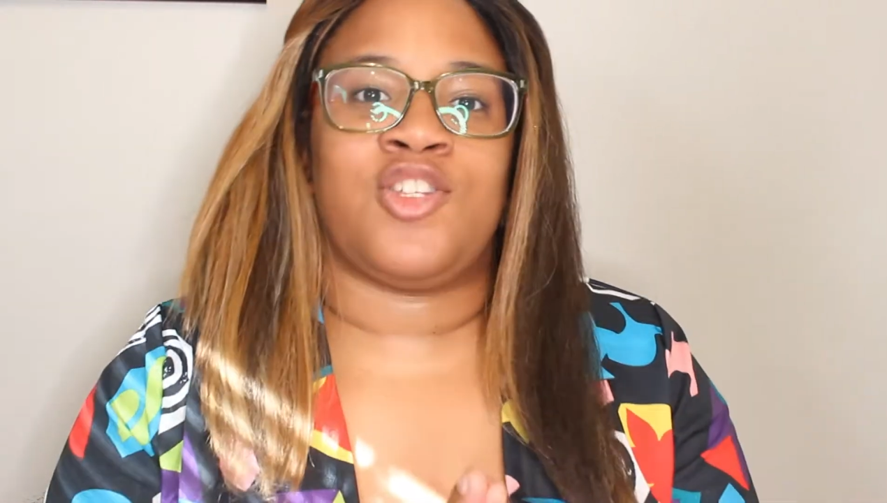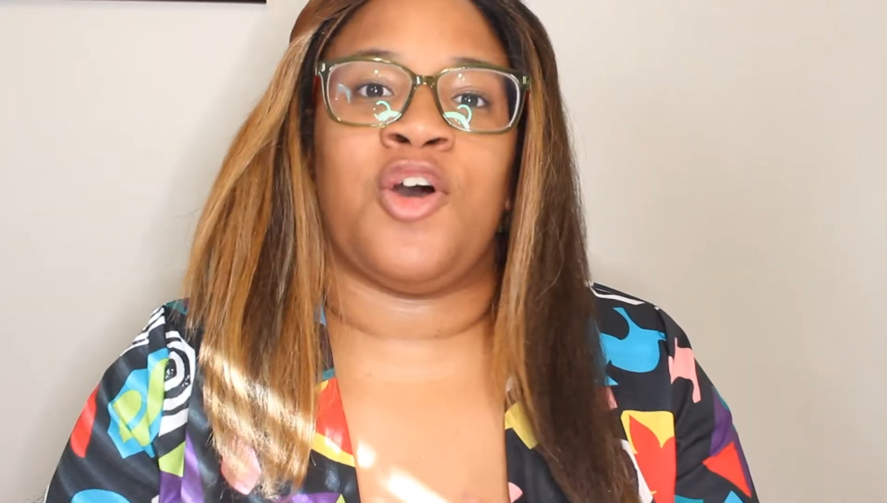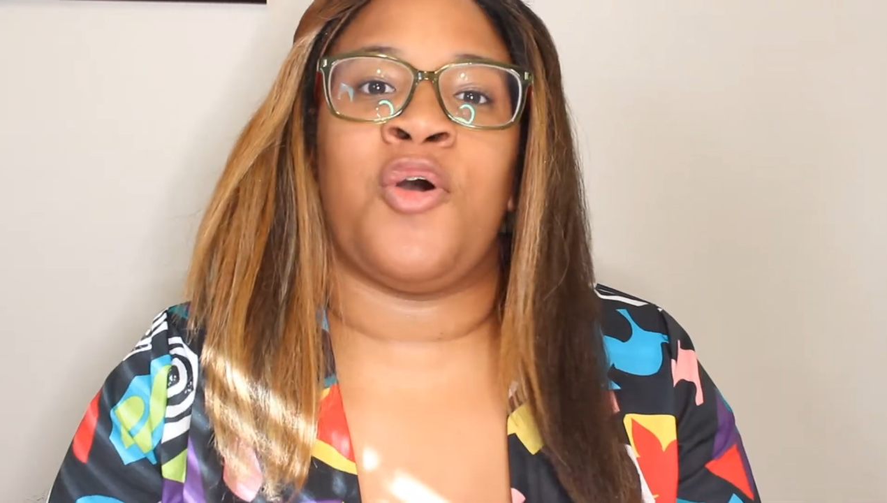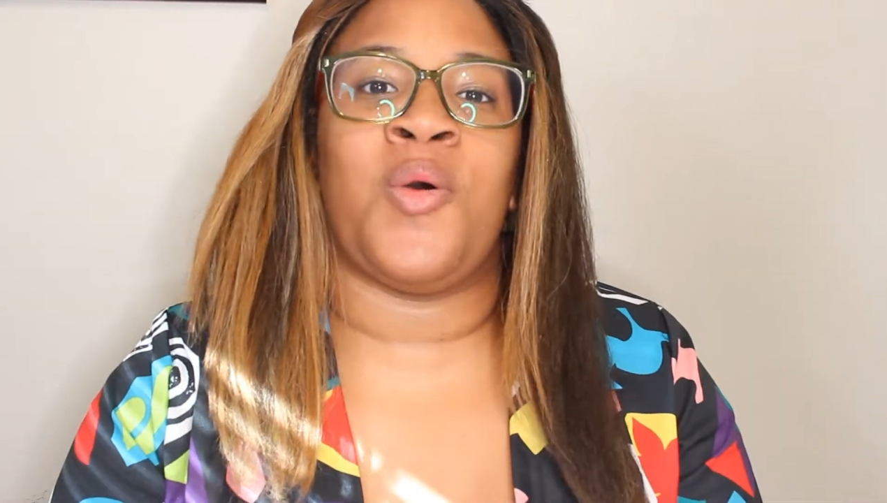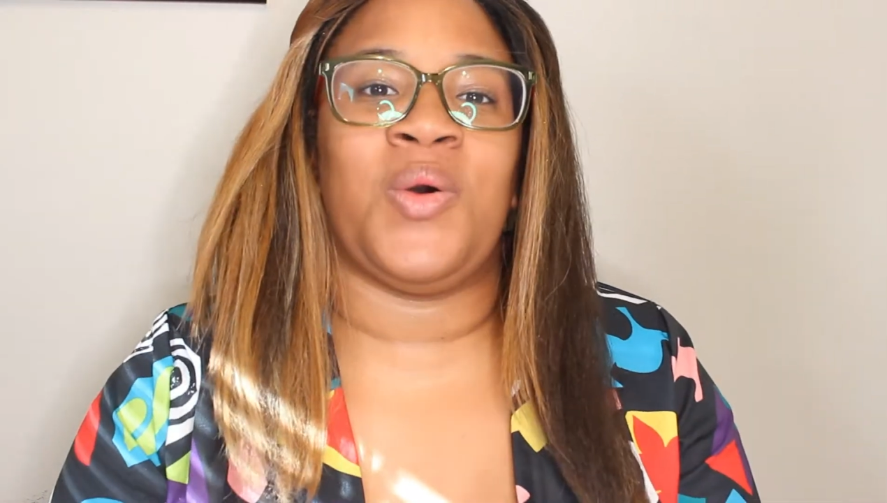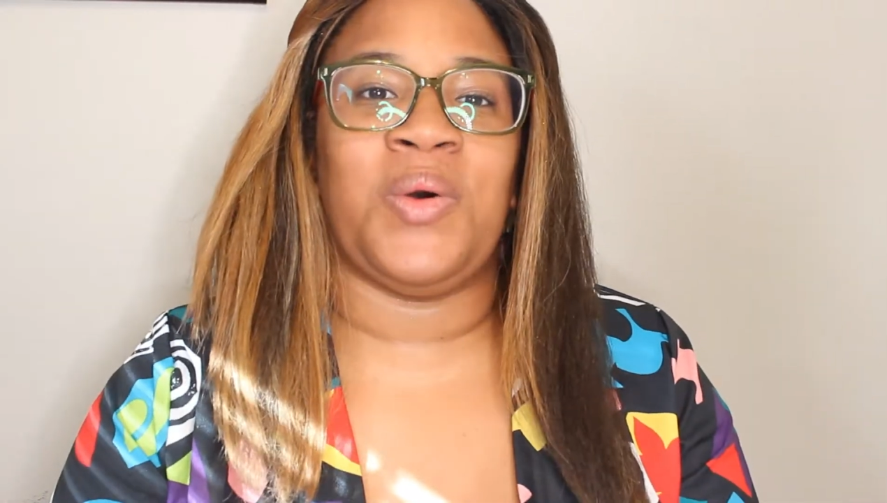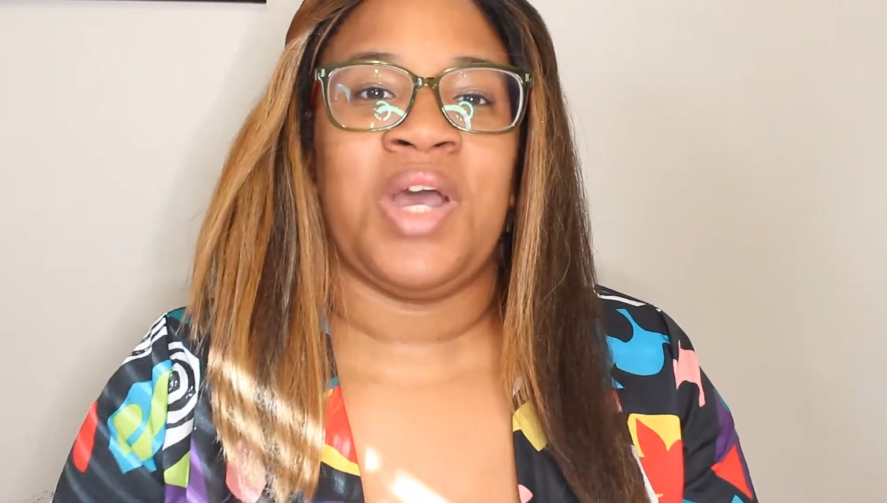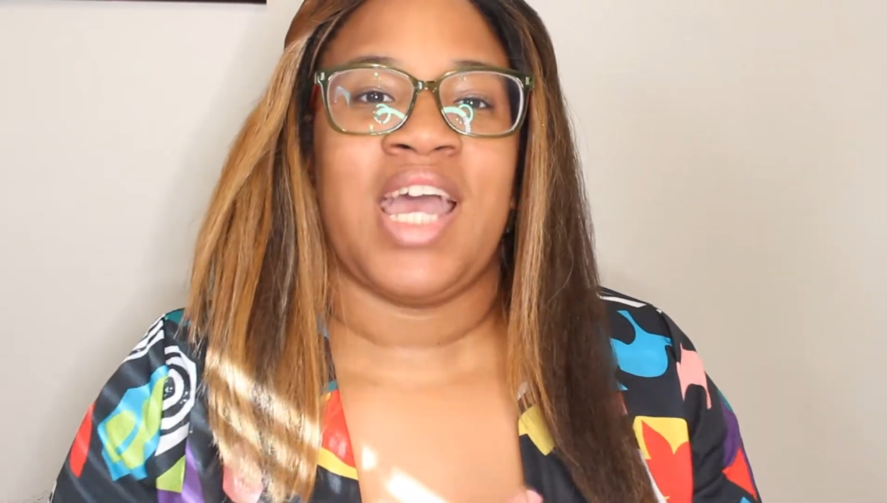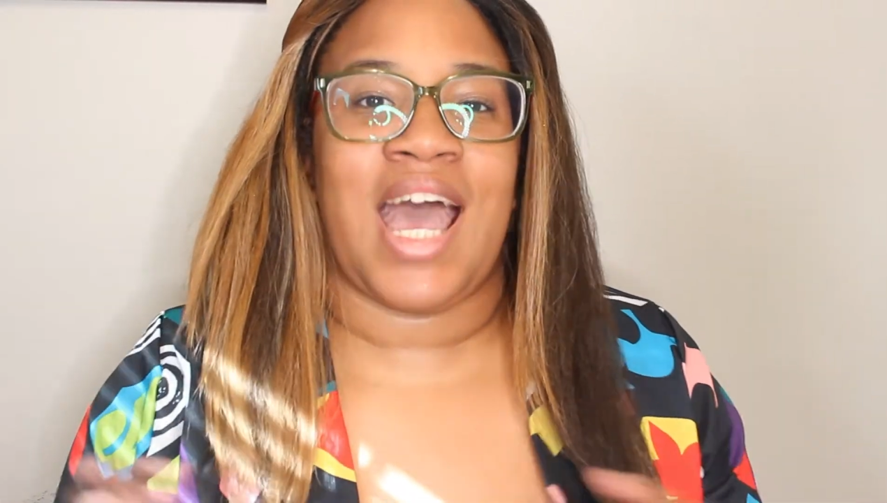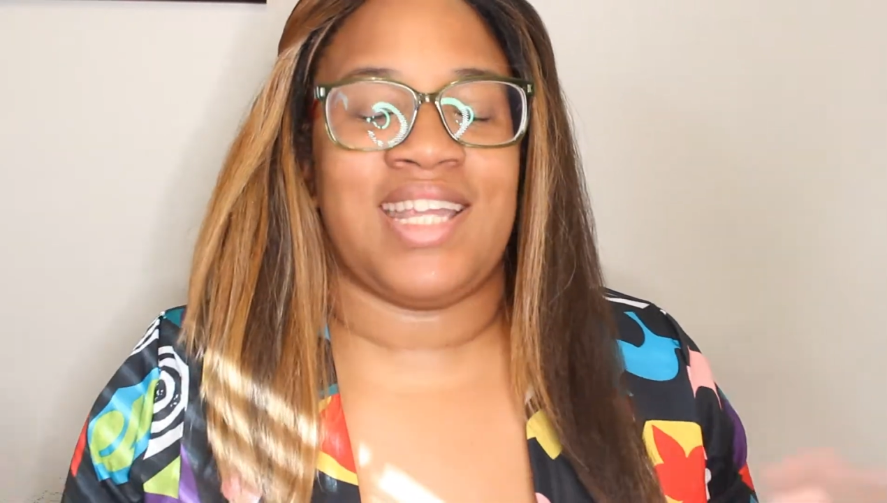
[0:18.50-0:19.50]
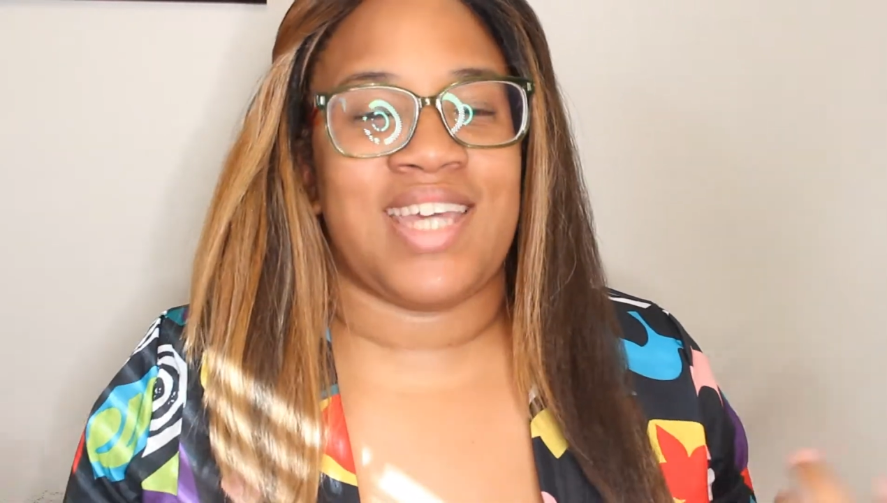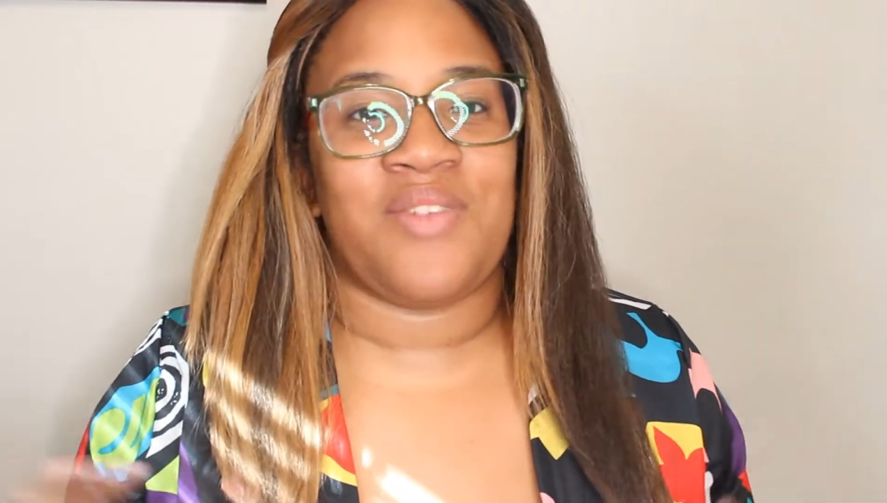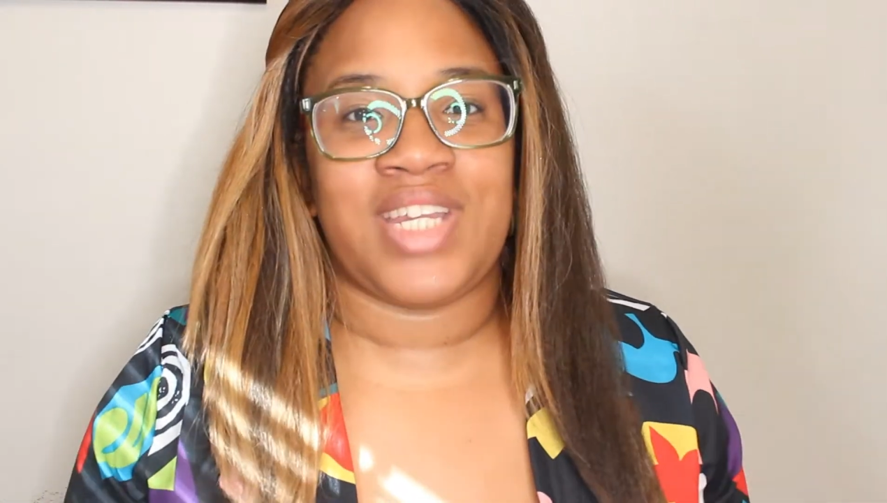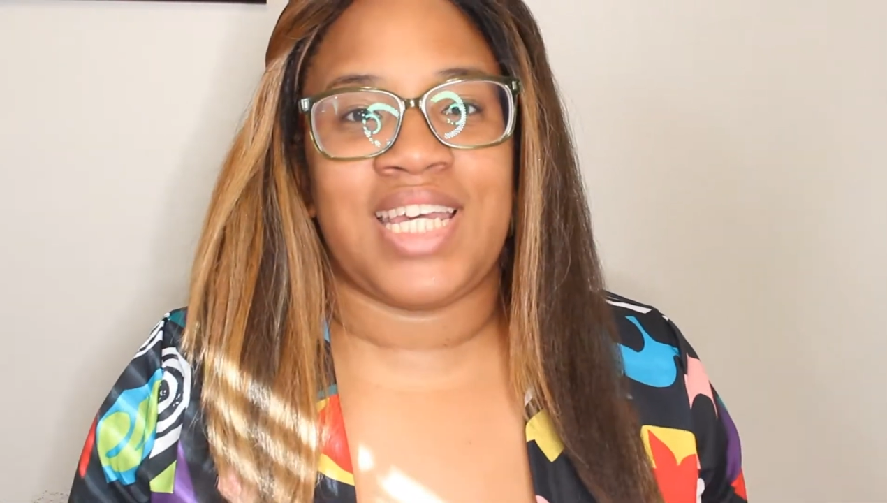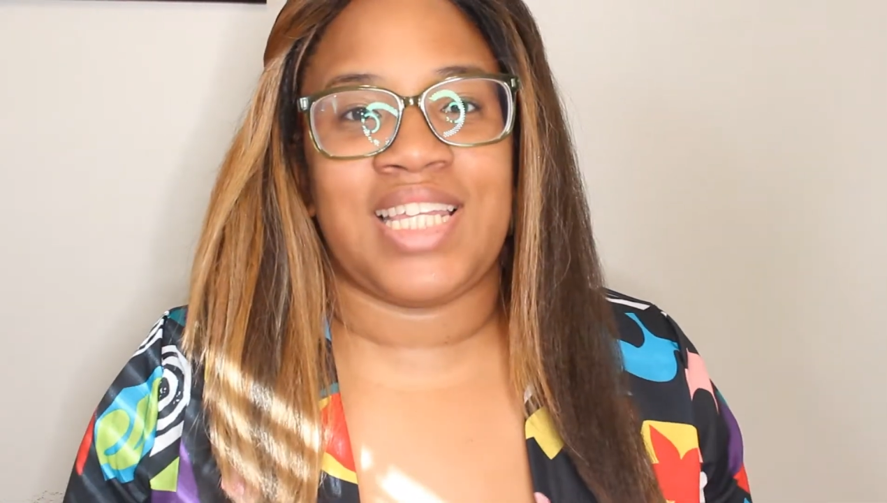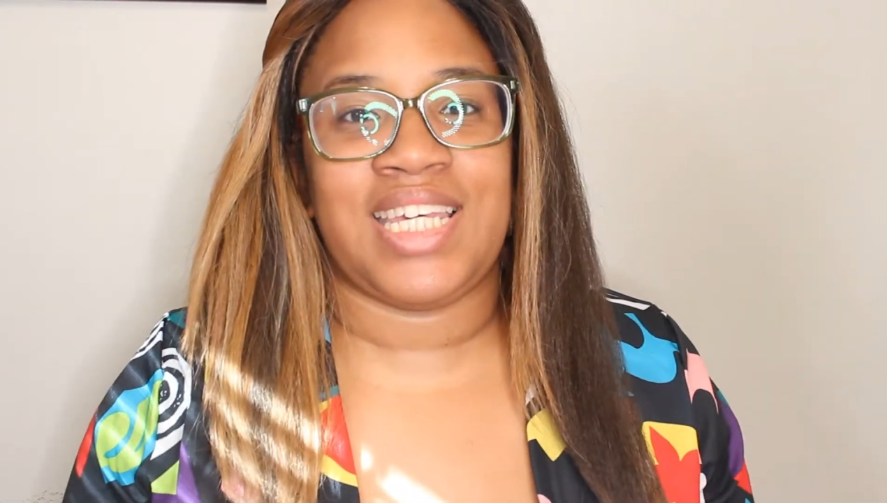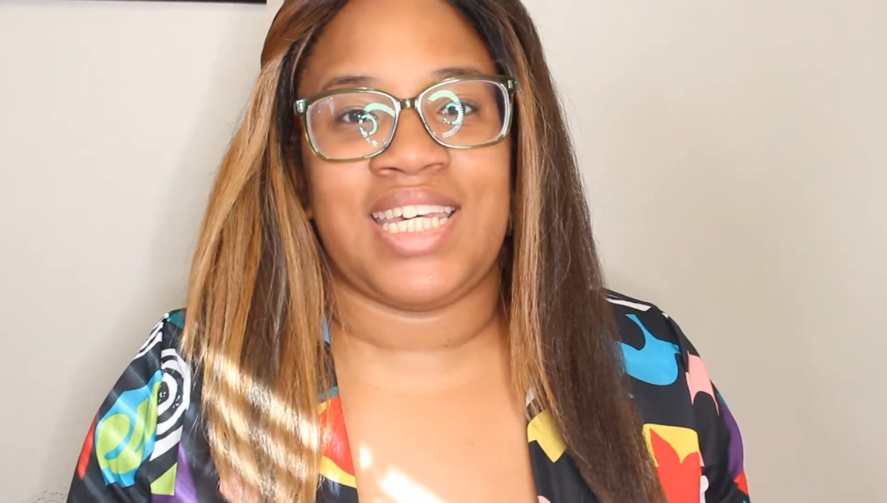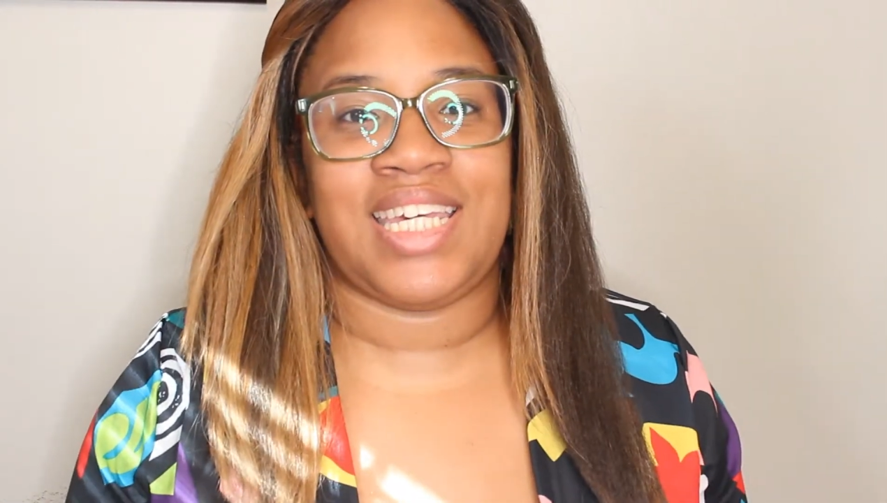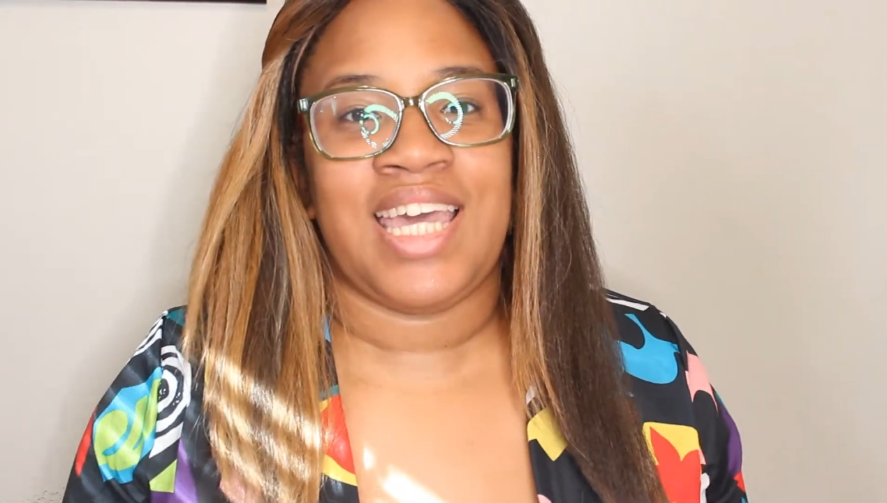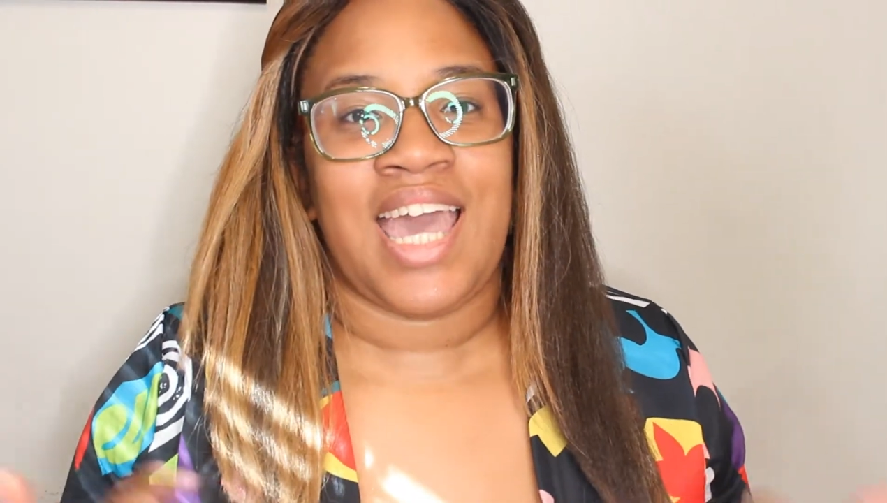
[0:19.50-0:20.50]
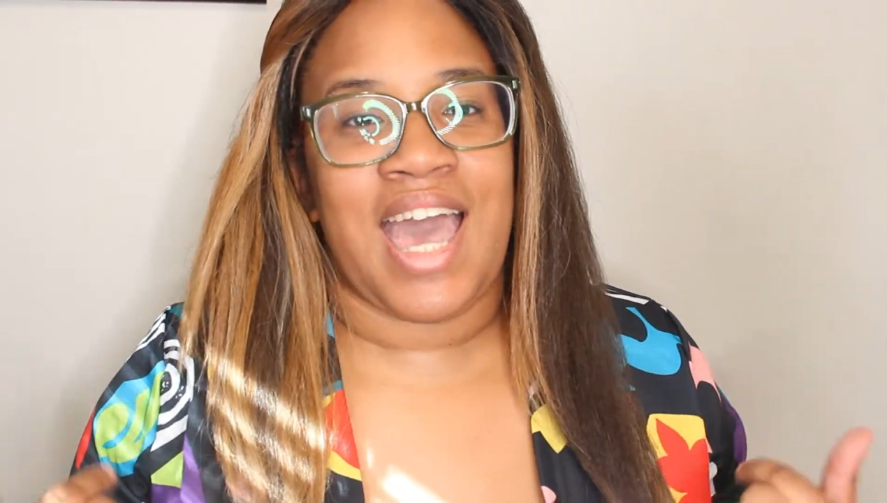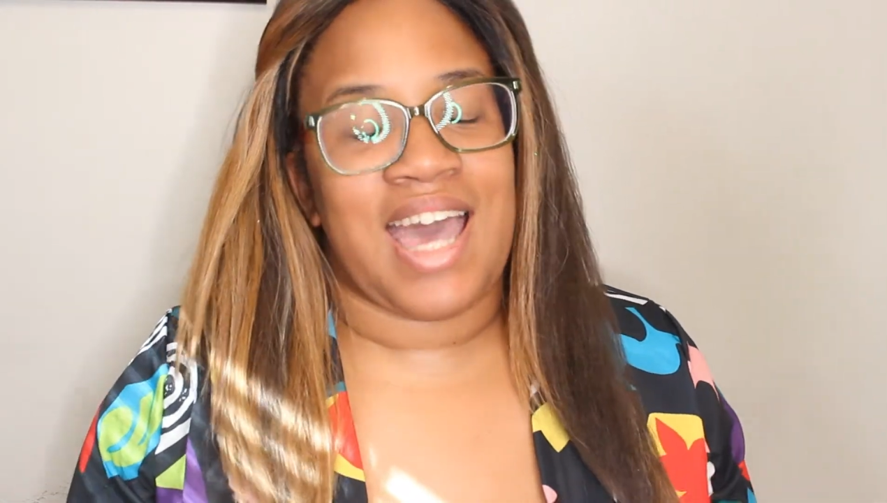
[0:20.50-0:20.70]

So I definitely